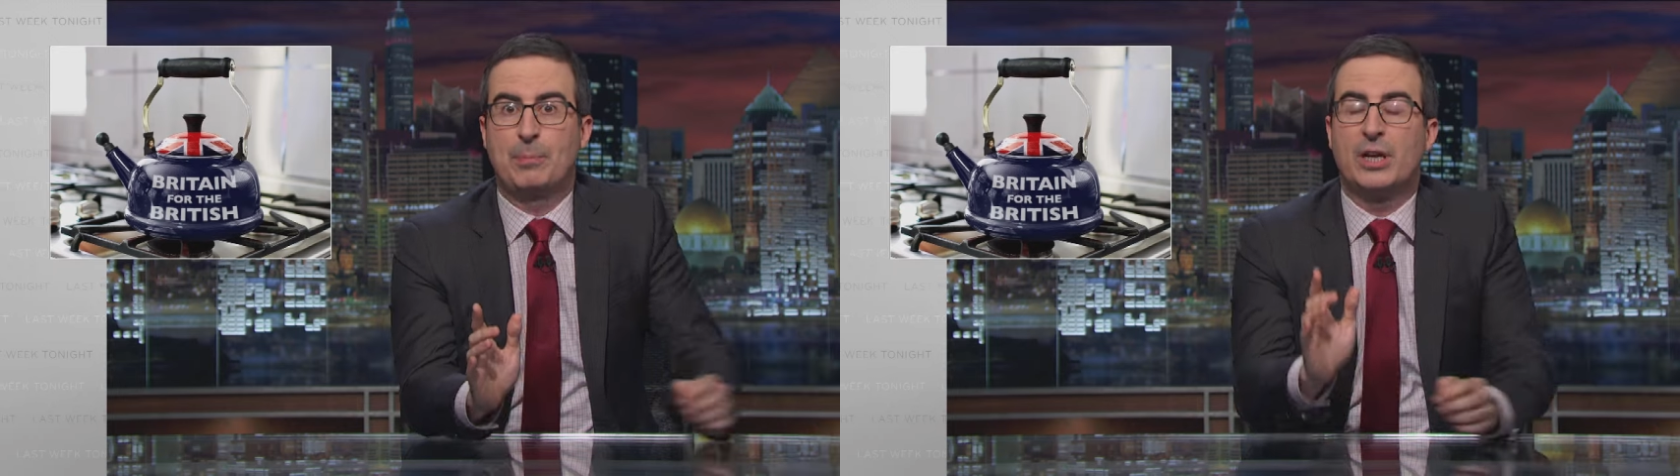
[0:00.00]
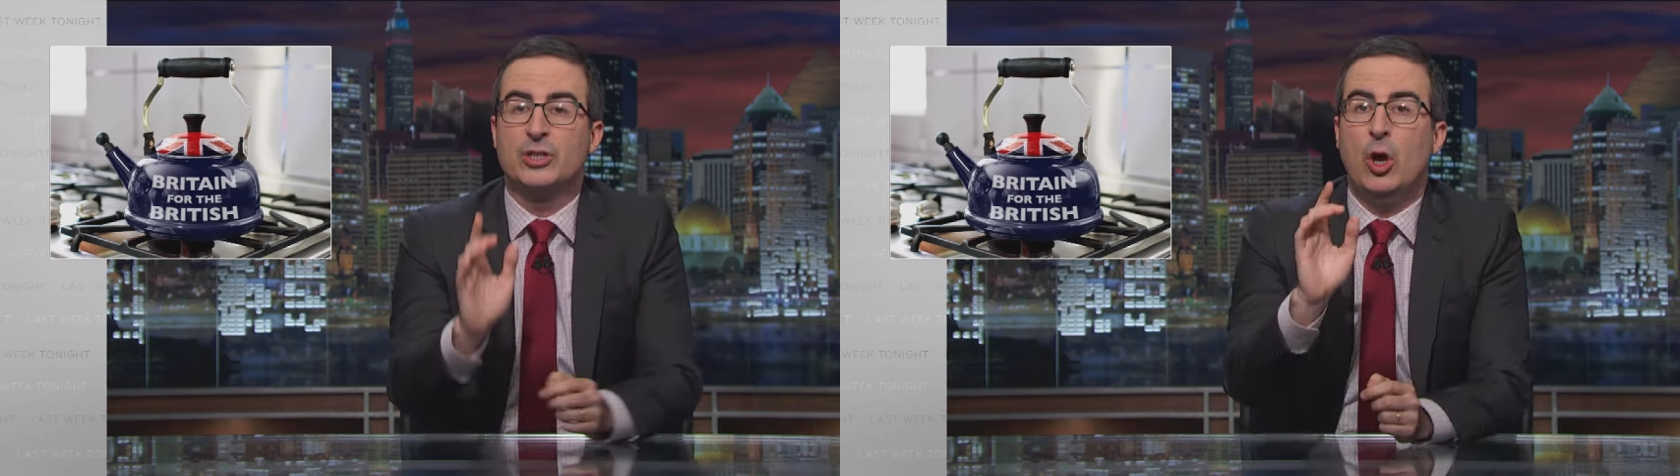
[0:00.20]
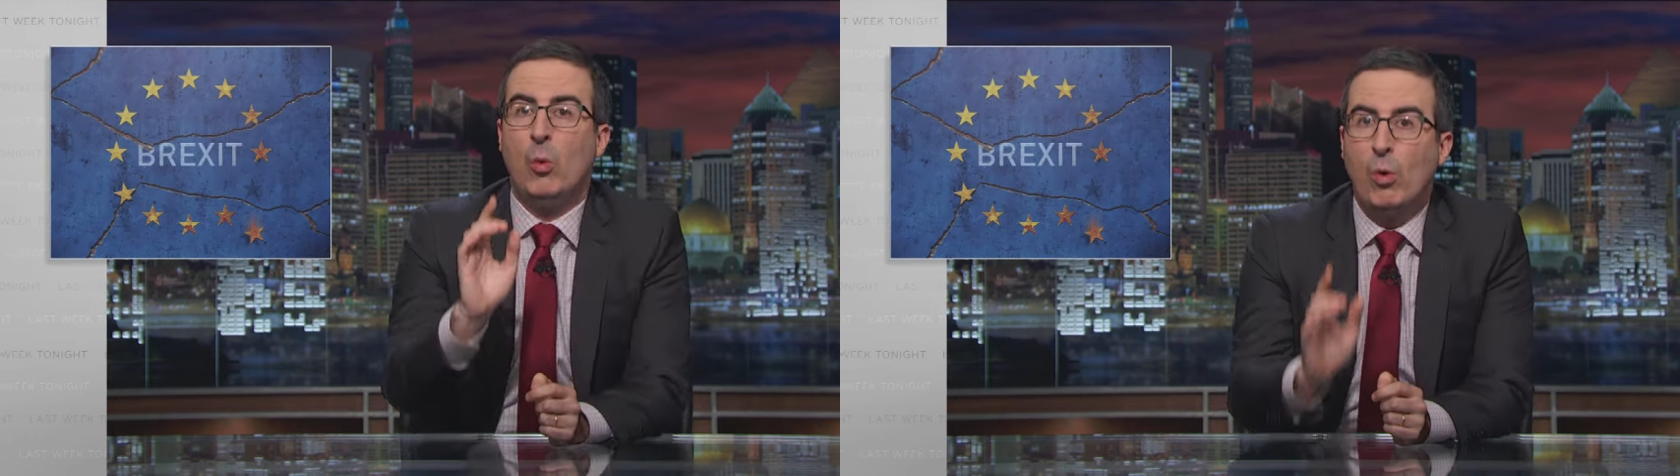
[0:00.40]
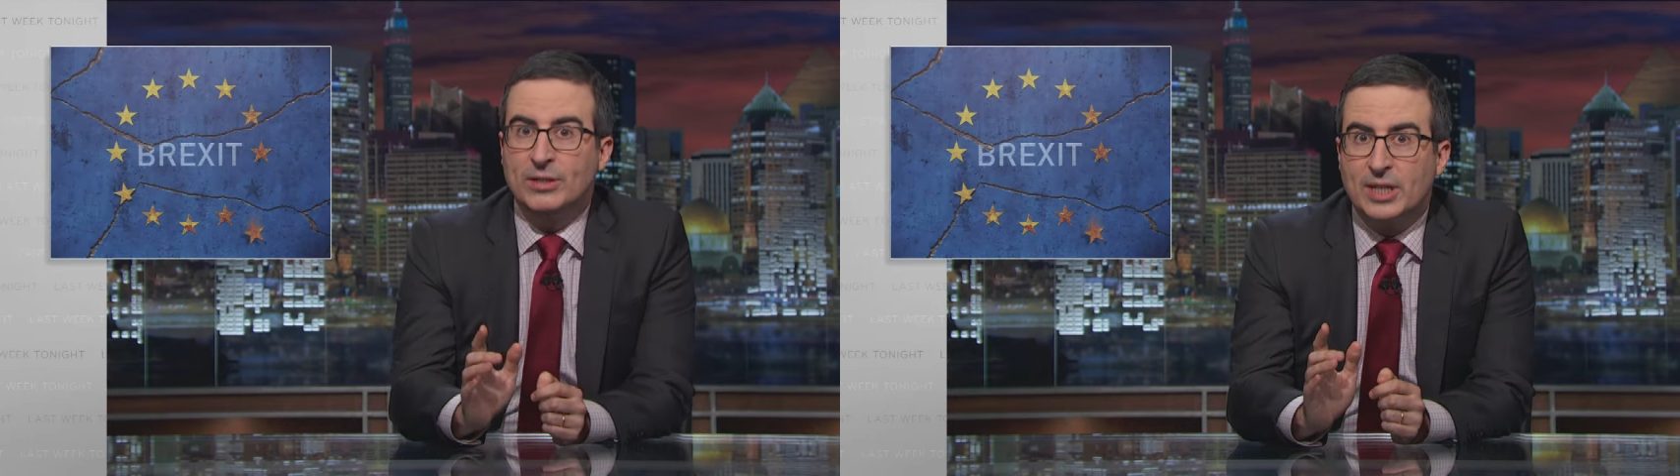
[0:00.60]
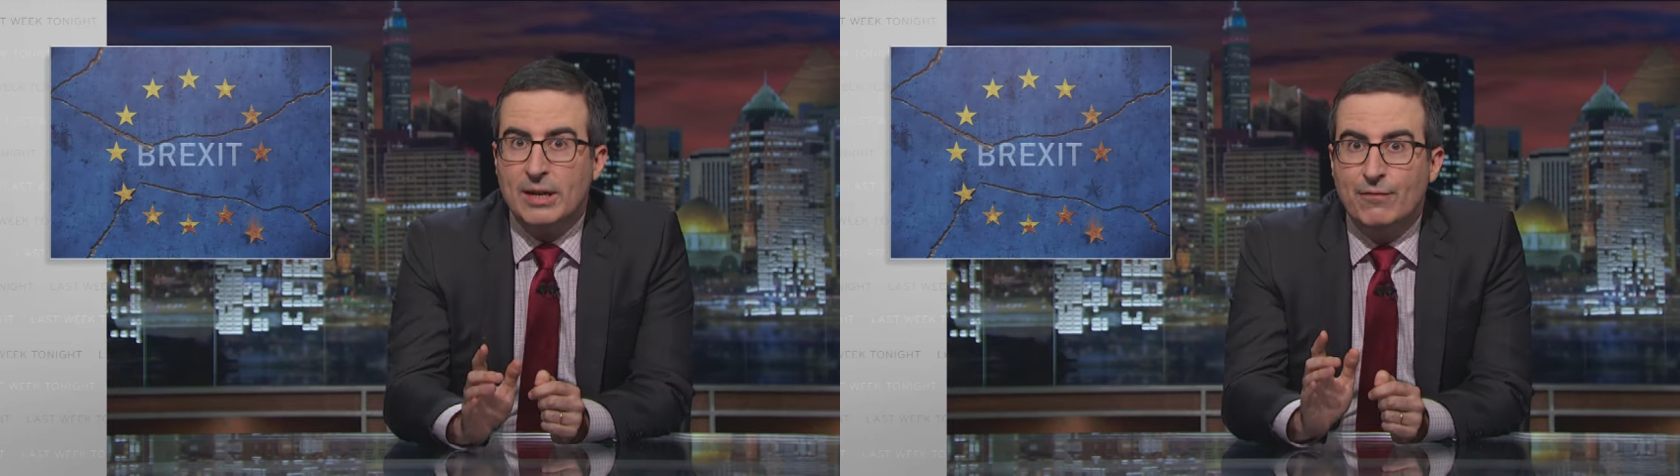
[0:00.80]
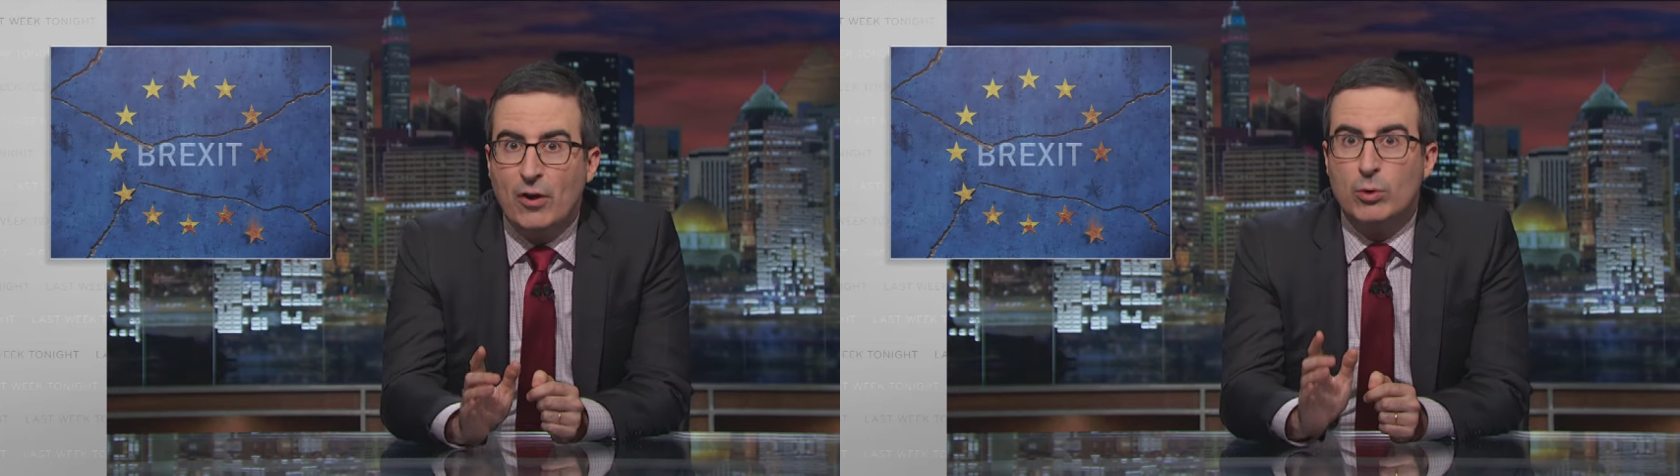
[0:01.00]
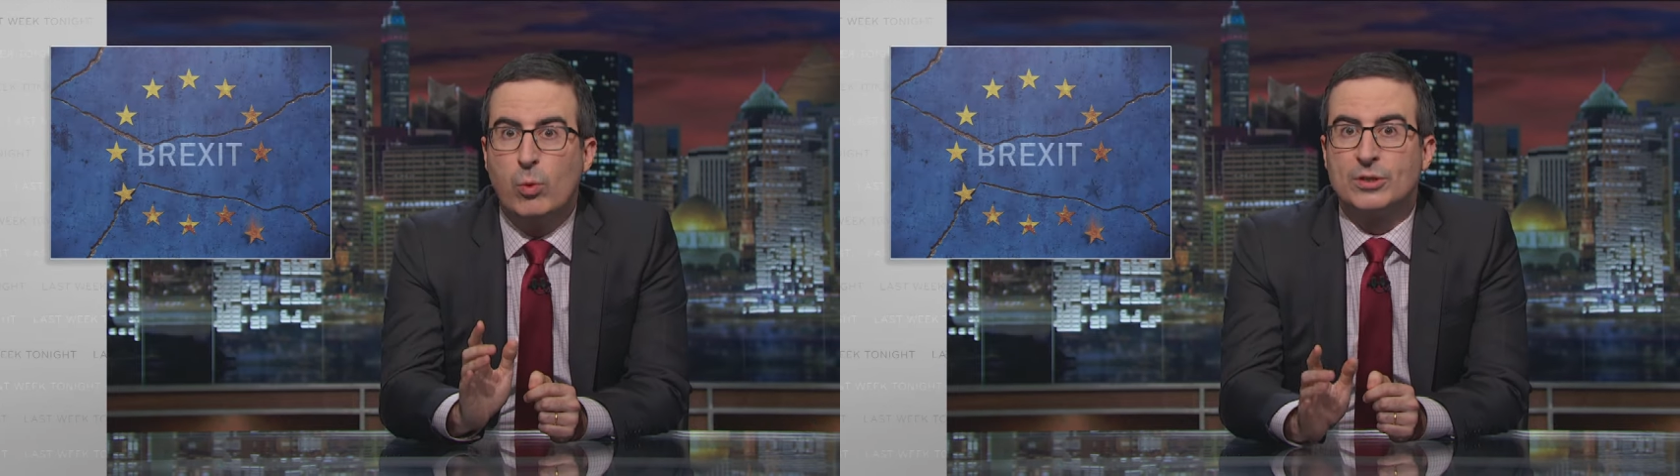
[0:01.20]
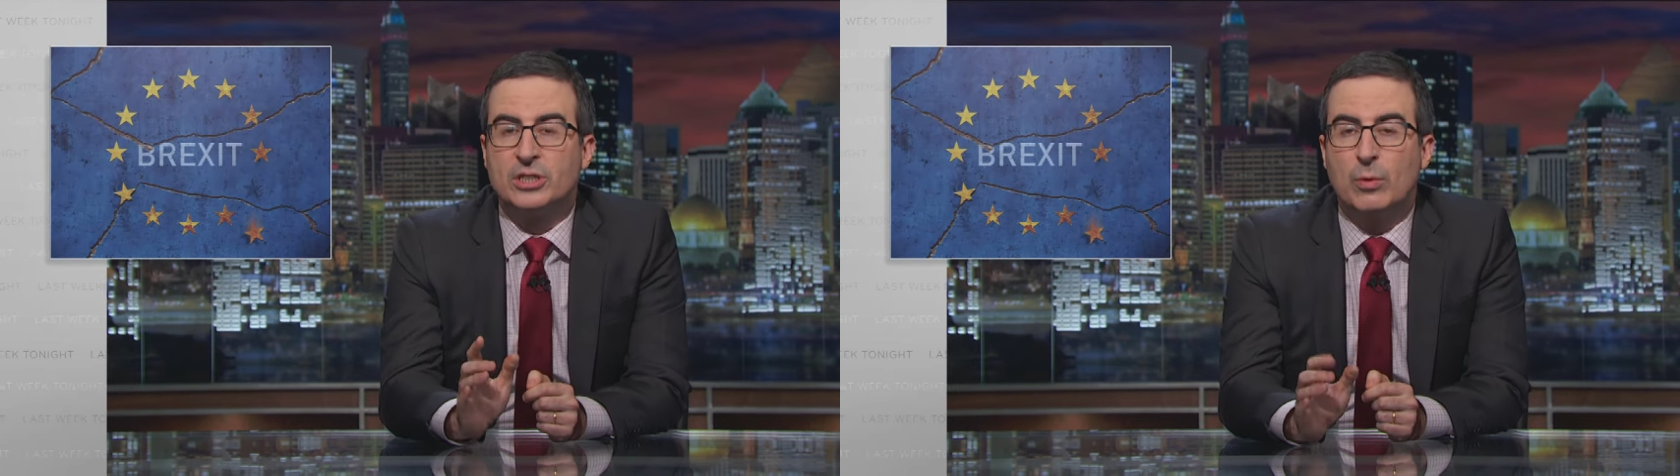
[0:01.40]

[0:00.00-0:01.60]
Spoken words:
because once they invoke what's